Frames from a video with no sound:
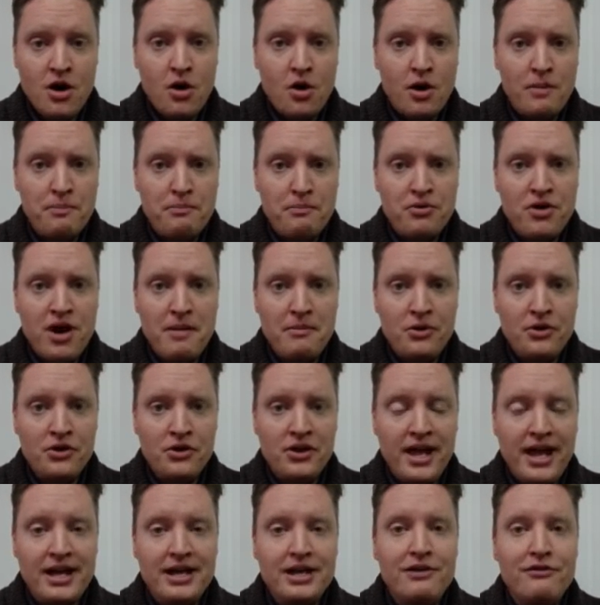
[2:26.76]
or
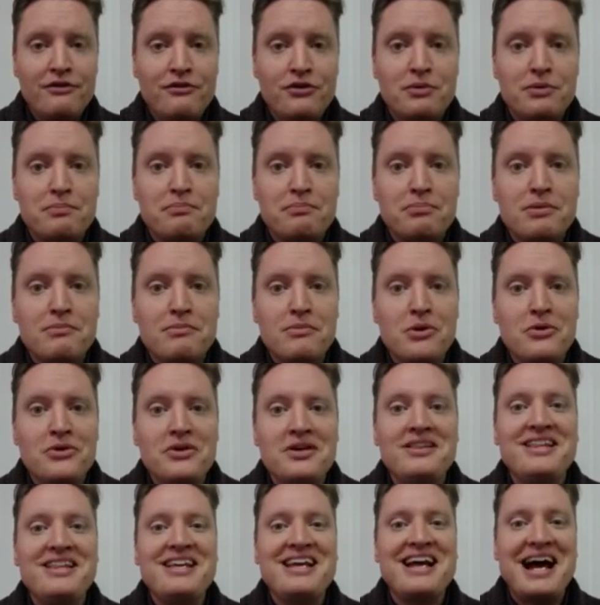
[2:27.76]
promulgate if you're
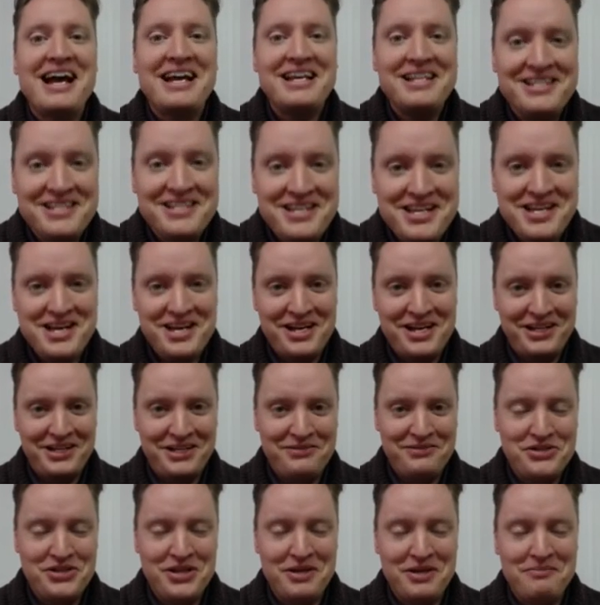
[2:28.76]
promoting the idea
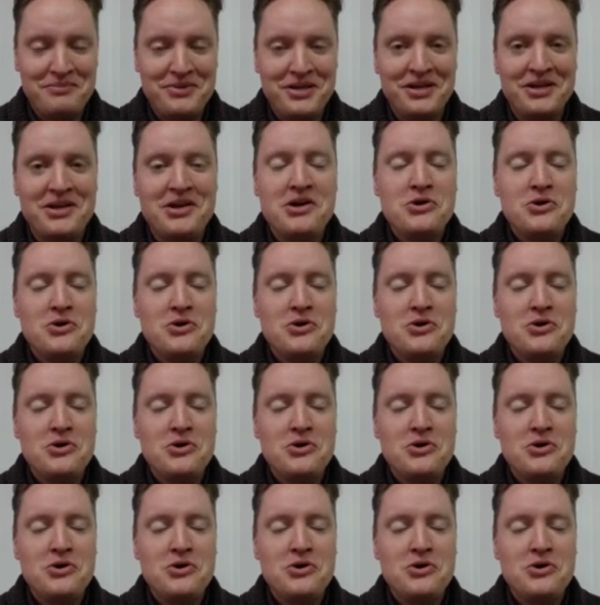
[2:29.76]
of something.